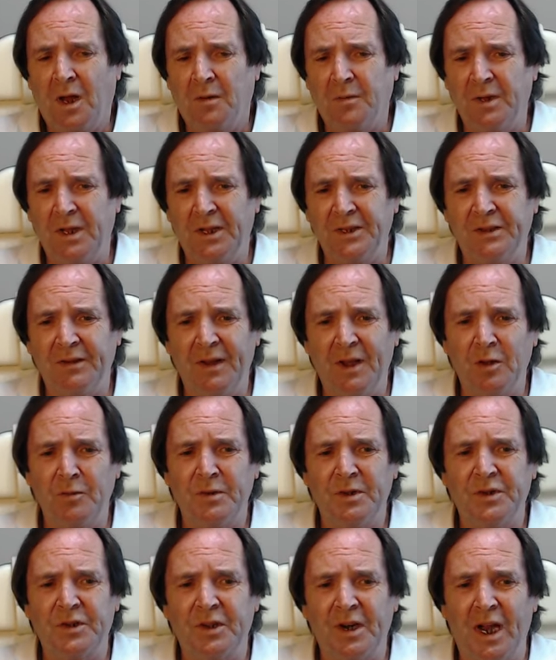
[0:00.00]
I mean, the
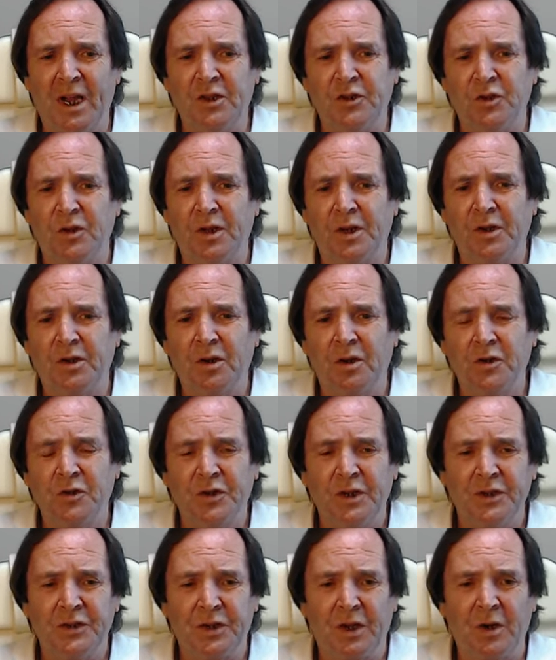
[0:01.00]
development is gradual and
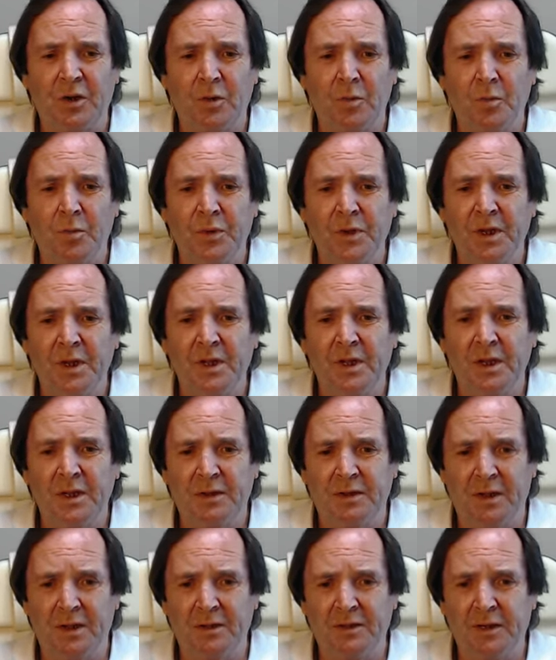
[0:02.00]
countries are completely
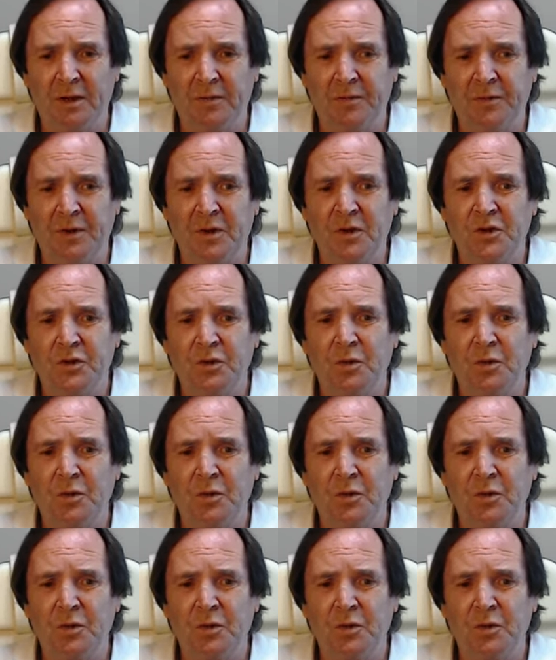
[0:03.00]
different,